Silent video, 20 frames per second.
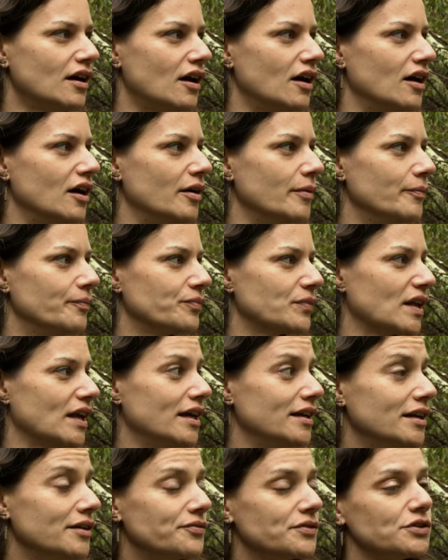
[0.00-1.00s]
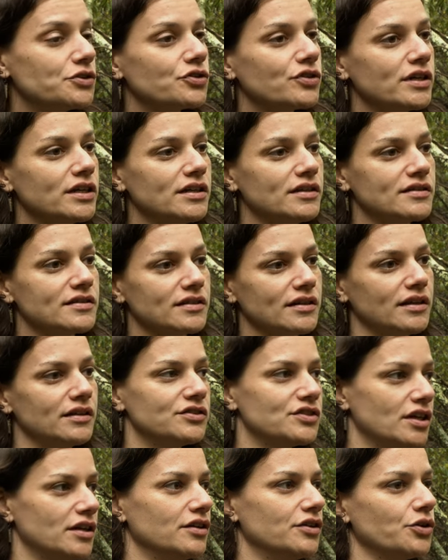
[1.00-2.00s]
Um, and if the trees
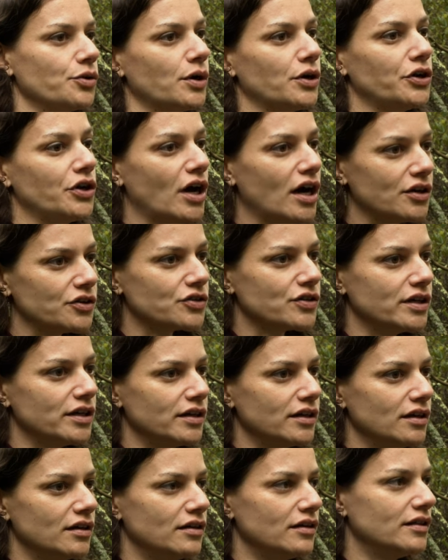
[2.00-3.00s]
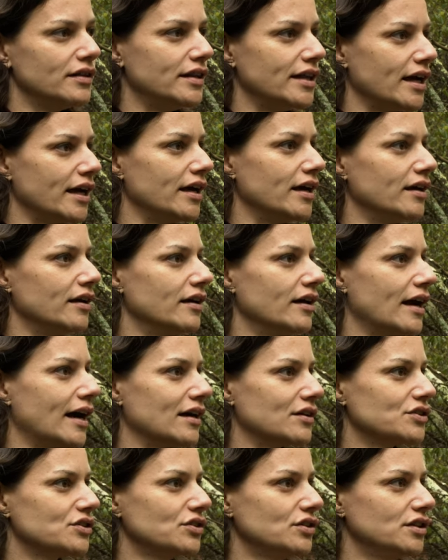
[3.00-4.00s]
in Shenandoah are not treated, they
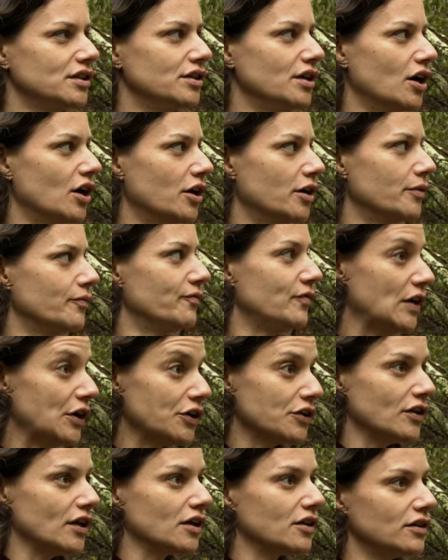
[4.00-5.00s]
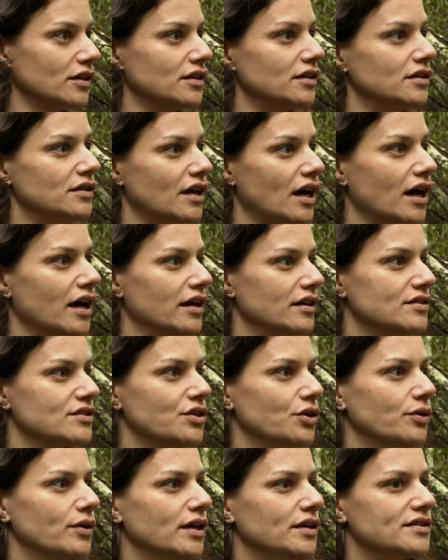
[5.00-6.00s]
actually are very likely to die.
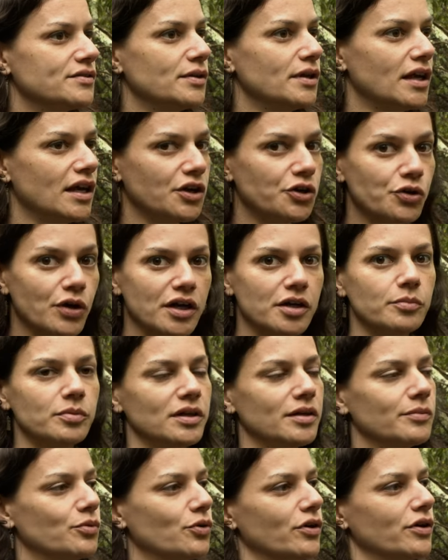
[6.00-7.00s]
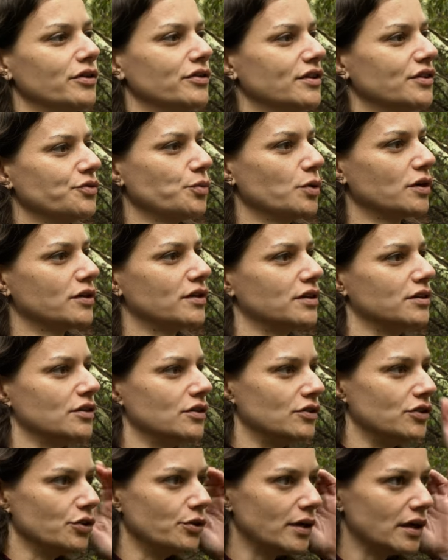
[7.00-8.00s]
So it's incredibly important, this work that
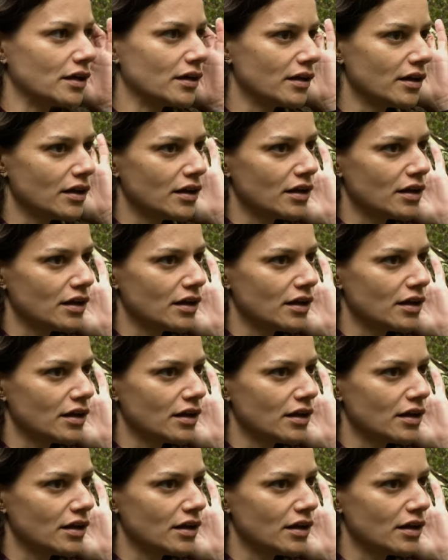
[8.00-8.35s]
they're doing.